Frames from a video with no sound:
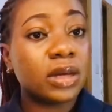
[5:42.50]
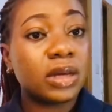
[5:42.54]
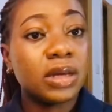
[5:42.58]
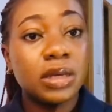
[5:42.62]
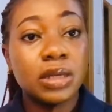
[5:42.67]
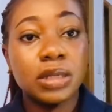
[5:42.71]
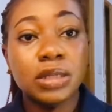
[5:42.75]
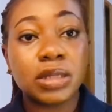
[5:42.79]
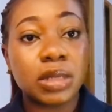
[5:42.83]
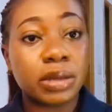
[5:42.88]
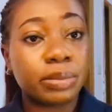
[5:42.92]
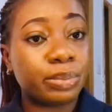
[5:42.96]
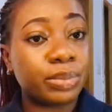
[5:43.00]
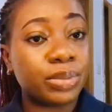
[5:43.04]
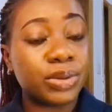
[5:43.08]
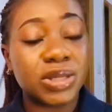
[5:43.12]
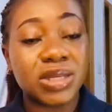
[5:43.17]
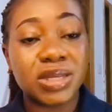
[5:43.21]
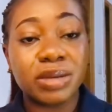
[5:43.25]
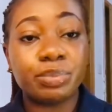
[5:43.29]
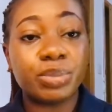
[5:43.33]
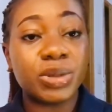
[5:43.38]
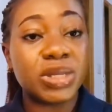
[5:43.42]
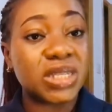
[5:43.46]

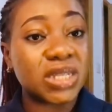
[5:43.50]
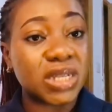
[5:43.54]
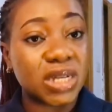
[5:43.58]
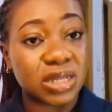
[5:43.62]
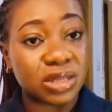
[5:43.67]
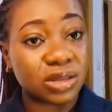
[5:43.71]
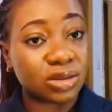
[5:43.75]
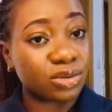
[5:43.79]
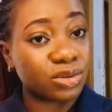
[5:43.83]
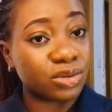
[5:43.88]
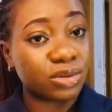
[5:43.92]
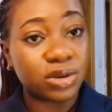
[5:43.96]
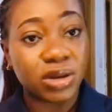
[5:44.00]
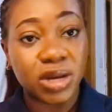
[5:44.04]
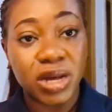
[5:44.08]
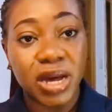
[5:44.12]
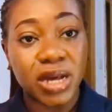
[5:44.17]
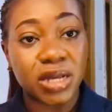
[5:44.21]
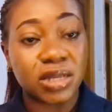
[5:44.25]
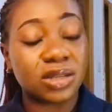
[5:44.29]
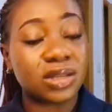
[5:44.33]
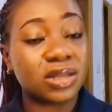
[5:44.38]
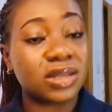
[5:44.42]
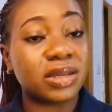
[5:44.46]
It's a business, so you
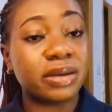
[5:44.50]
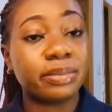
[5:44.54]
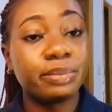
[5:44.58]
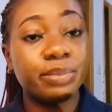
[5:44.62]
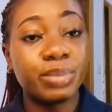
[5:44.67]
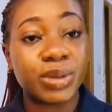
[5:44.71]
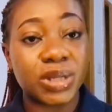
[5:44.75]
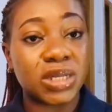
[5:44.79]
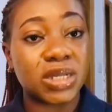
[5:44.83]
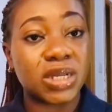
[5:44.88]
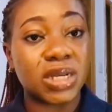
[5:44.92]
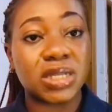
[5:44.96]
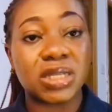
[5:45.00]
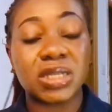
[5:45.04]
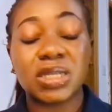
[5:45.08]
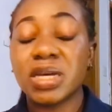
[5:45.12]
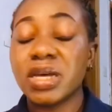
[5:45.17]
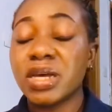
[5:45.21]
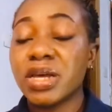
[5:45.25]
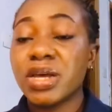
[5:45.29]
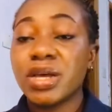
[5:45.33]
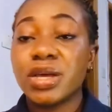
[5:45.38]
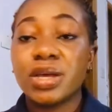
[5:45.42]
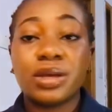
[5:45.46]
guys, it's a business.
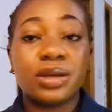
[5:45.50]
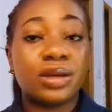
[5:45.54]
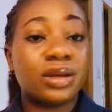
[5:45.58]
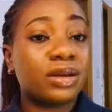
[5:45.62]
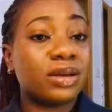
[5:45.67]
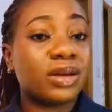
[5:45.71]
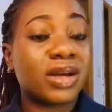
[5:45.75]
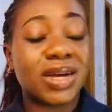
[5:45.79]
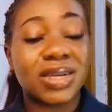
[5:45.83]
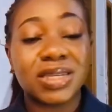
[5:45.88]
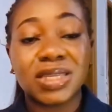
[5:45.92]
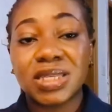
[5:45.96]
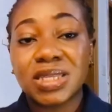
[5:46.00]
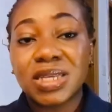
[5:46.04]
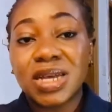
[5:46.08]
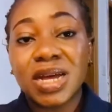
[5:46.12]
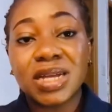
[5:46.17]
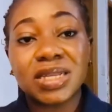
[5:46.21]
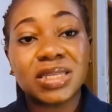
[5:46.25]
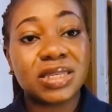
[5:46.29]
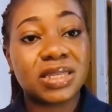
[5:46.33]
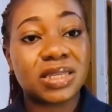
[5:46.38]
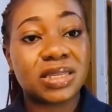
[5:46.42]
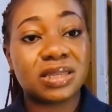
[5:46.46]
You can
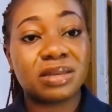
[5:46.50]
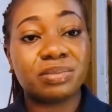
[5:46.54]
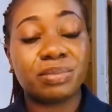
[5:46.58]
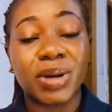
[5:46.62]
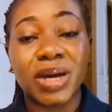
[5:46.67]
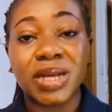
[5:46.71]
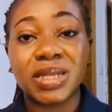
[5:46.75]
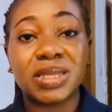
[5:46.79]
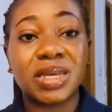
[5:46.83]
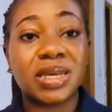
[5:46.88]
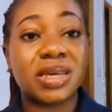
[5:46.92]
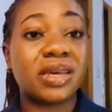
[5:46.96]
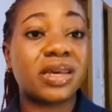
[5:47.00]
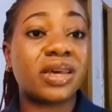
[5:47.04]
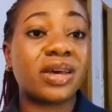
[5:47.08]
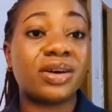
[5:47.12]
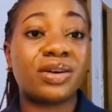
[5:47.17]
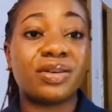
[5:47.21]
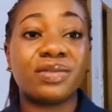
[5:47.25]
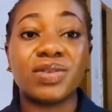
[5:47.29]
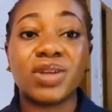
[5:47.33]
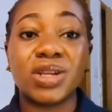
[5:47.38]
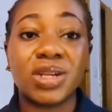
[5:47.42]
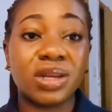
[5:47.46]
start by taking care
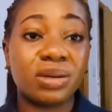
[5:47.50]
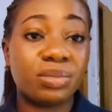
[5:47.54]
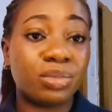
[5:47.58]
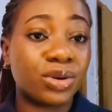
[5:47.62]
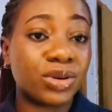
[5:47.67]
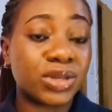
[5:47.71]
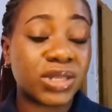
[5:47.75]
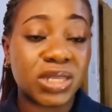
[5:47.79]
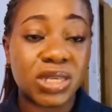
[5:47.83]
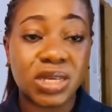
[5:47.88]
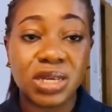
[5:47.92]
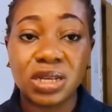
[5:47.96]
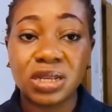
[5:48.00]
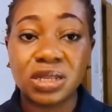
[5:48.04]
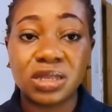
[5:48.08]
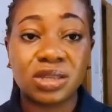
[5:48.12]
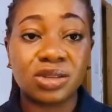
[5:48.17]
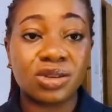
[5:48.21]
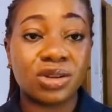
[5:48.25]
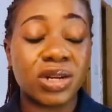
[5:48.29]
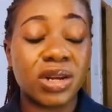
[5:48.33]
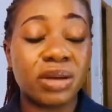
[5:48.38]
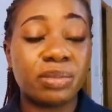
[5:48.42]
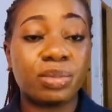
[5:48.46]
of your neighbor's kids,
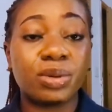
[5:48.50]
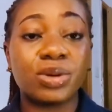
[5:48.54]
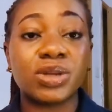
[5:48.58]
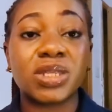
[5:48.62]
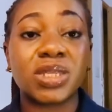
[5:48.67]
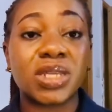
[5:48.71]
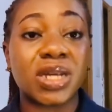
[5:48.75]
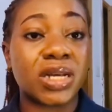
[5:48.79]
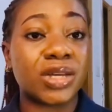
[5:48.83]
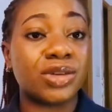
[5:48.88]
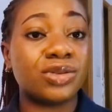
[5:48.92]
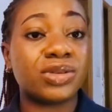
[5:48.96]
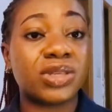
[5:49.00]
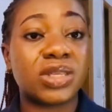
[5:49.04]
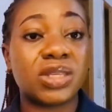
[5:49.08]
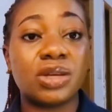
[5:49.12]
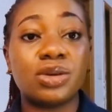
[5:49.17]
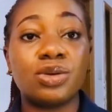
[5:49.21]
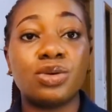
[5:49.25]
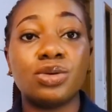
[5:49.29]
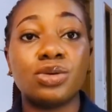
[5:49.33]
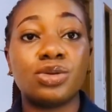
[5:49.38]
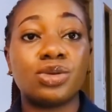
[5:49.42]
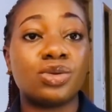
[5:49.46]
your neighbors that you see
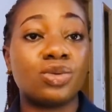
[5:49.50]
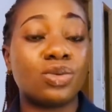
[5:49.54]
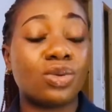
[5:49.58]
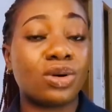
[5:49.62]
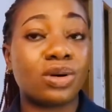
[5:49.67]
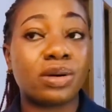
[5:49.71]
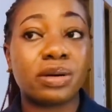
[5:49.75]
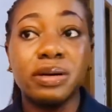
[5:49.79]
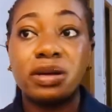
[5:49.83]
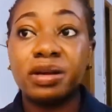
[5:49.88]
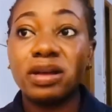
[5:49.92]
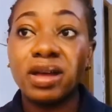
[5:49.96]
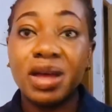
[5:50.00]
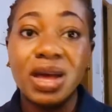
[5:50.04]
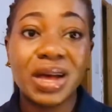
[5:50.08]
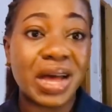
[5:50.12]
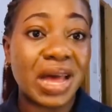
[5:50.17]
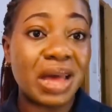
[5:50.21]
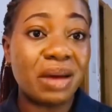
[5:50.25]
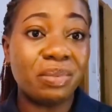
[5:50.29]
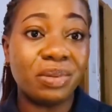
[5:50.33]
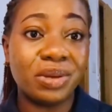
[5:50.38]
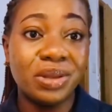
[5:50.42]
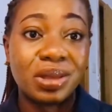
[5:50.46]
go to work. I can
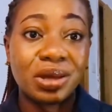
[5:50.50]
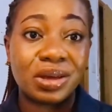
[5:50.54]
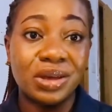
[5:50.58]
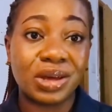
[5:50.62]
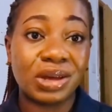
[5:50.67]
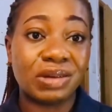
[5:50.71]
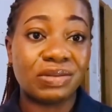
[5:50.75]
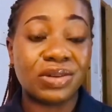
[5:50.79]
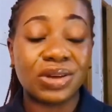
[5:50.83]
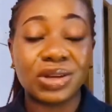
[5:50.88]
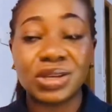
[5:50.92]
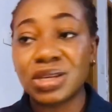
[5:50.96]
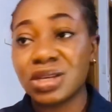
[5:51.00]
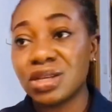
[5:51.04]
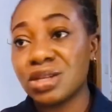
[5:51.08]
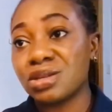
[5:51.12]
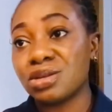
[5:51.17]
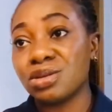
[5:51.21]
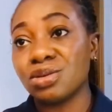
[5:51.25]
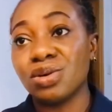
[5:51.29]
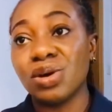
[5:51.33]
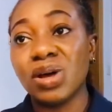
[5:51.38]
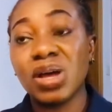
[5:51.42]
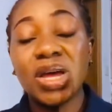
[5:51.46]
help you take care of your kids.
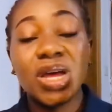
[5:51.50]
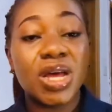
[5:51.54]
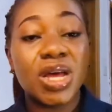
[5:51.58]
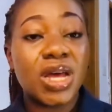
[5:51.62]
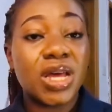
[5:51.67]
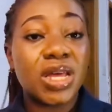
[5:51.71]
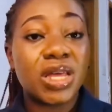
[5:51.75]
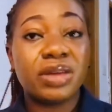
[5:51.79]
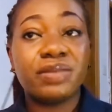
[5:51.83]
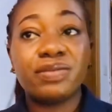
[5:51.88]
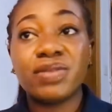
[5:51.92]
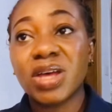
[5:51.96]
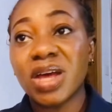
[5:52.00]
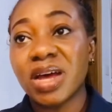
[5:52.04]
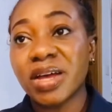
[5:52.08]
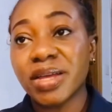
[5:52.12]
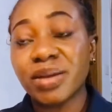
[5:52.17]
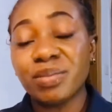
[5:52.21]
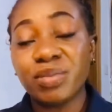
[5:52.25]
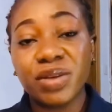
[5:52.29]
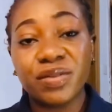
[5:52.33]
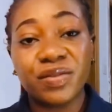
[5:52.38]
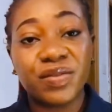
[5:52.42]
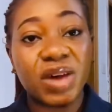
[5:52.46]
Oh. If you can give
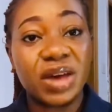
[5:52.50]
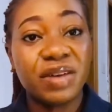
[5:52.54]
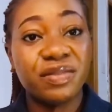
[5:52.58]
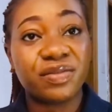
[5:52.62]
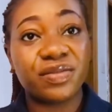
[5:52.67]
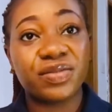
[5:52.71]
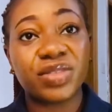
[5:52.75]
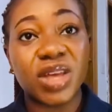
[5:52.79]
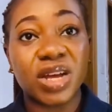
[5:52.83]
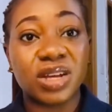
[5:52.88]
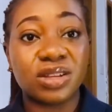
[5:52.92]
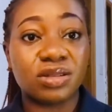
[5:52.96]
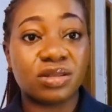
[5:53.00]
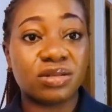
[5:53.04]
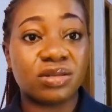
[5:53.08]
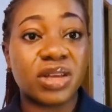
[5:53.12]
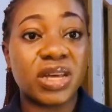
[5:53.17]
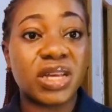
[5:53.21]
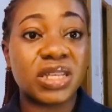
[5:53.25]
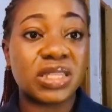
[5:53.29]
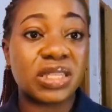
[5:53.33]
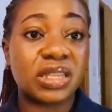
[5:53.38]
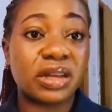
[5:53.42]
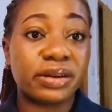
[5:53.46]
me 5,000,
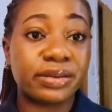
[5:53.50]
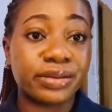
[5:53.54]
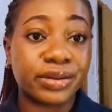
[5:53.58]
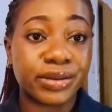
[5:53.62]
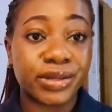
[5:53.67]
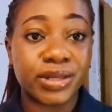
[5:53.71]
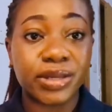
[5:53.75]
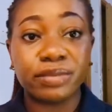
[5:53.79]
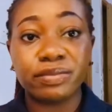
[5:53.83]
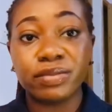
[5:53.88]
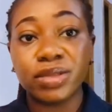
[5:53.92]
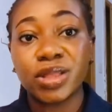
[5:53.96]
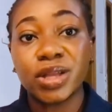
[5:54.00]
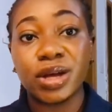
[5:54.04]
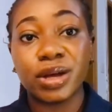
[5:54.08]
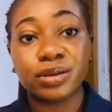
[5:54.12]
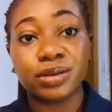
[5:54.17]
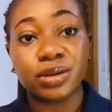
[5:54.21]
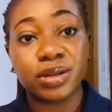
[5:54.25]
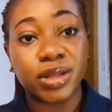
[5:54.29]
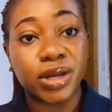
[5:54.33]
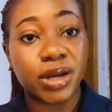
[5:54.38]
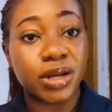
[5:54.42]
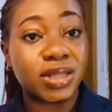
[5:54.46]
8,000,
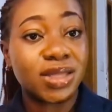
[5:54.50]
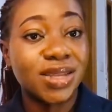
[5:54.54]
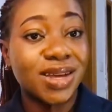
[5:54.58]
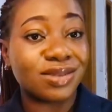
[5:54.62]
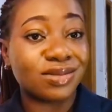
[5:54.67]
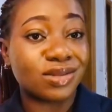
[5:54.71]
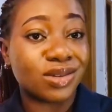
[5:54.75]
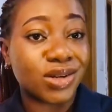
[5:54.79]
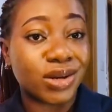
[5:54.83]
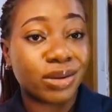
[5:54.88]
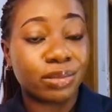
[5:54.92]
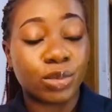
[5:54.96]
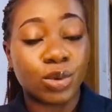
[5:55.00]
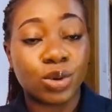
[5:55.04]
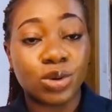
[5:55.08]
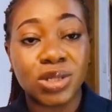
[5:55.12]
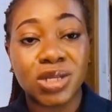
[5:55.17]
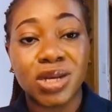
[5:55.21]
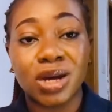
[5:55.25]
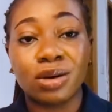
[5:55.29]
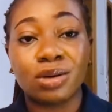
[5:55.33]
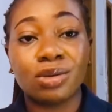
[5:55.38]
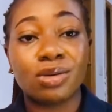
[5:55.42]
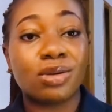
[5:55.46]
7,000, 10,000 a month,
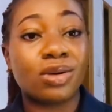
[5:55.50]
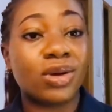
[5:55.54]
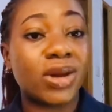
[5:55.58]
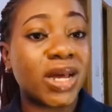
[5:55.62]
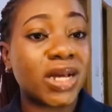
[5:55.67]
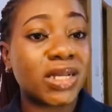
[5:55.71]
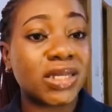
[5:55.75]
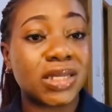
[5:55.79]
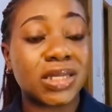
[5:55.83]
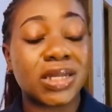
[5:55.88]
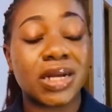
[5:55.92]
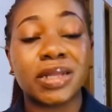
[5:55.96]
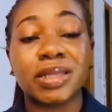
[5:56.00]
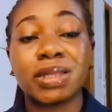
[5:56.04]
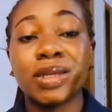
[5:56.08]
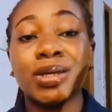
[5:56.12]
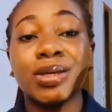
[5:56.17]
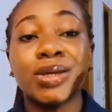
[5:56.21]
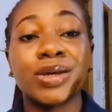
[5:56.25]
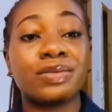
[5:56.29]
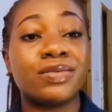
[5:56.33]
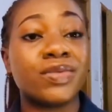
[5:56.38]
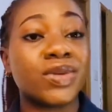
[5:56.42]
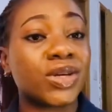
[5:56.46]
I'll collect it and take
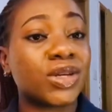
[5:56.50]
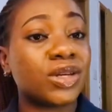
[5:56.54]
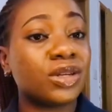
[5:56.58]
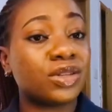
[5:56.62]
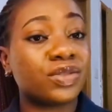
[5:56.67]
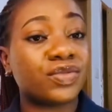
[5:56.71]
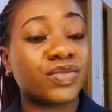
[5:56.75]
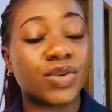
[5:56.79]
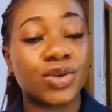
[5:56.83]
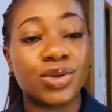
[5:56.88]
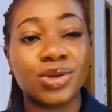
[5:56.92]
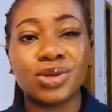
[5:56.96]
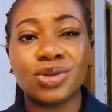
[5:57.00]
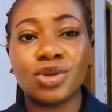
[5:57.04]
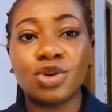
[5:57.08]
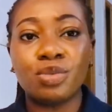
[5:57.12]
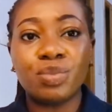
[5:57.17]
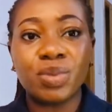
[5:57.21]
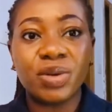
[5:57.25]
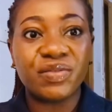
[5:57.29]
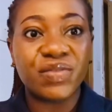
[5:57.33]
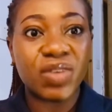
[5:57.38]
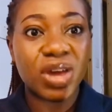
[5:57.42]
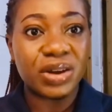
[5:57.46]
care of your kids for you. They'll
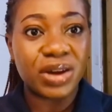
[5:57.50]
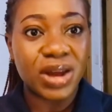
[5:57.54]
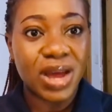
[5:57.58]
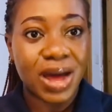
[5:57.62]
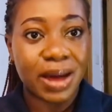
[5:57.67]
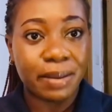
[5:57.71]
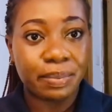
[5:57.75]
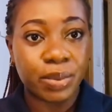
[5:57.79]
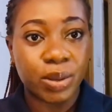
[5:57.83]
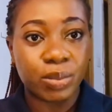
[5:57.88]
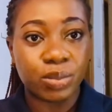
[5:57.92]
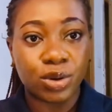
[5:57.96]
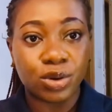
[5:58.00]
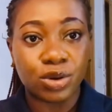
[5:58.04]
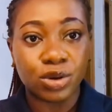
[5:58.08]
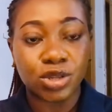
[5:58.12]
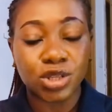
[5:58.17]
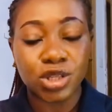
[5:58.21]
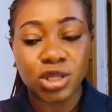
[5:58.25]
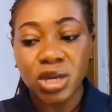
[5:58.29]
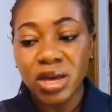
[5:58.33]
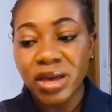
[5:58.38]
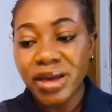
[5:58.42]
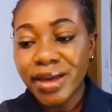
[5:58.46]
be very happy
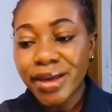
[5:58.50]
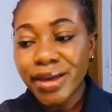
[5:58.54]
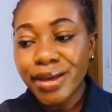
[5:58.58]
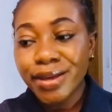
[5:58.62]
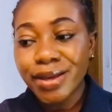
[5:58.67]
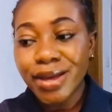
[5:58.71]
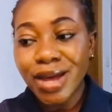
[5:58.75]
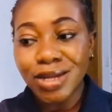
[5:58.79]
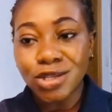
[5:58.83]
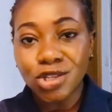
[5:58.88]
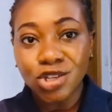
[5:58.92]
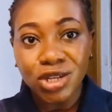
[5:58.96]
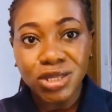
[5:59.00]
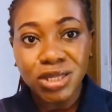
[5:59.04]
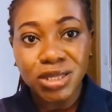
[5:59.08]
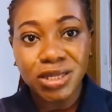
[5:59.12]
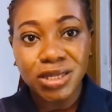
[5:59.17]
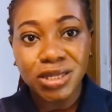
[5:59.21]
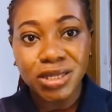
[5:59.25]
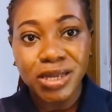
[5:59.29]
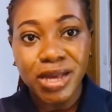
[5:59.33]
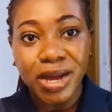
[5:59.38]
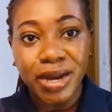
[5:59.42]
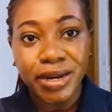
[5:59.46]
because you are
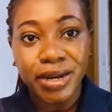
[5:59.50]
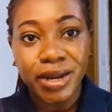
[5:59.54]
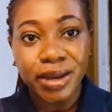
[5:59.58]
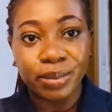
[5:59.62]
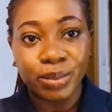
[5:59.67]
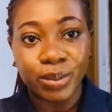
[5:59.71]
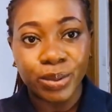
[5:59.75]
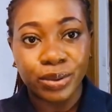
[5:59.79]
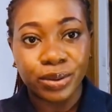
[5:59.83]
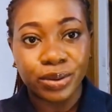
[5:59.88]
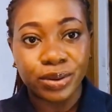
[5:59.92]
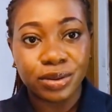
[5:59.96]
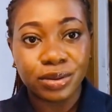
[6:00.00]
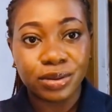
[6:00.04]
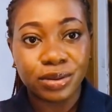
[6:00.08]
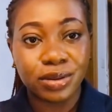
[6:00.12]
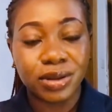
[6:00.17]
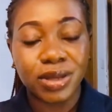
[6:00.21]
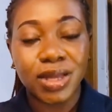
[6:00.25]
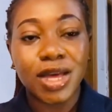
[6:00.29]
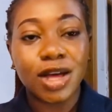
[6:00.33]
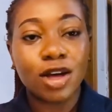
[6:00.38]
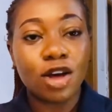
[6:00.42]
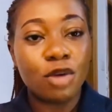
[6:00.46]
just their neighbor.
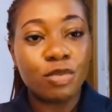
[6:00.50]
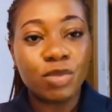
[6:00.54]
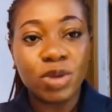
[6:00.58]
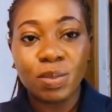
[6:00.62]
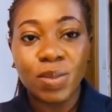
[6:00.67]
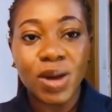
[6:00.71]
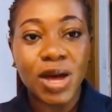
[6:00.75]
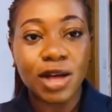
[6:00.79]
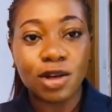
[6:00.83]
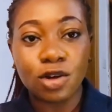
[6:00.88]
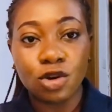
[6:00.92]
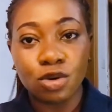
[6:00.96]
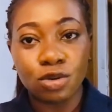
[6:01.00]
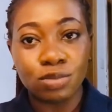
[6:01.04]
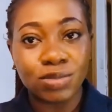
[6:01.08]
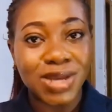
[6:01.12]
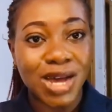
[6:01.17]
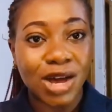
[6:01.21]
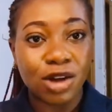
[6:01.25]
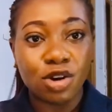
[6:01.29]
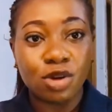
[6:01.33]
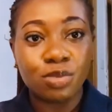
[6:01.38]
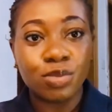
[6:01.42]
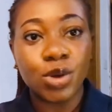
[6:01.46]
Coming back home, they're
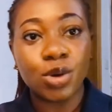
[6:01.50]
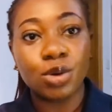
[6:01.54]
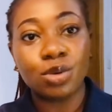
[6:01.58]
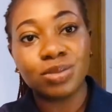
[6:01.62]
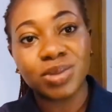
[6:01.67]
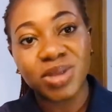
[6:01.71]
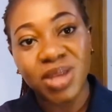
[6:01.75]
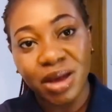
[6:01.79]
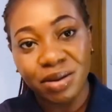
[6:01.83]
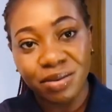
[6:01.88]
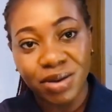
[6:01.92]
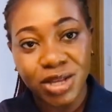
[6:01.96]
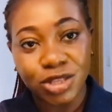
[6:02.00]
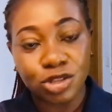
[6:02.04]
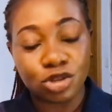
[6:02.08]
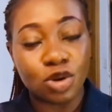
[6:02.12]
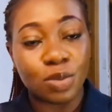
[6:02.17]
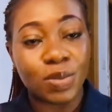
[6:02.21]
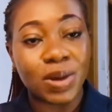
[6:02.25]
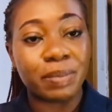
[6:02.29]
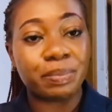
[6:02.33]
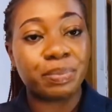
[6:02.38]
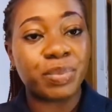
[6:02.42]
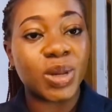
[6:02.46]
coming home direct,
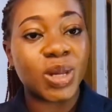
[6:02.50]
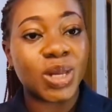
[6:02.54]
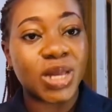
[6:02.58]
come and pick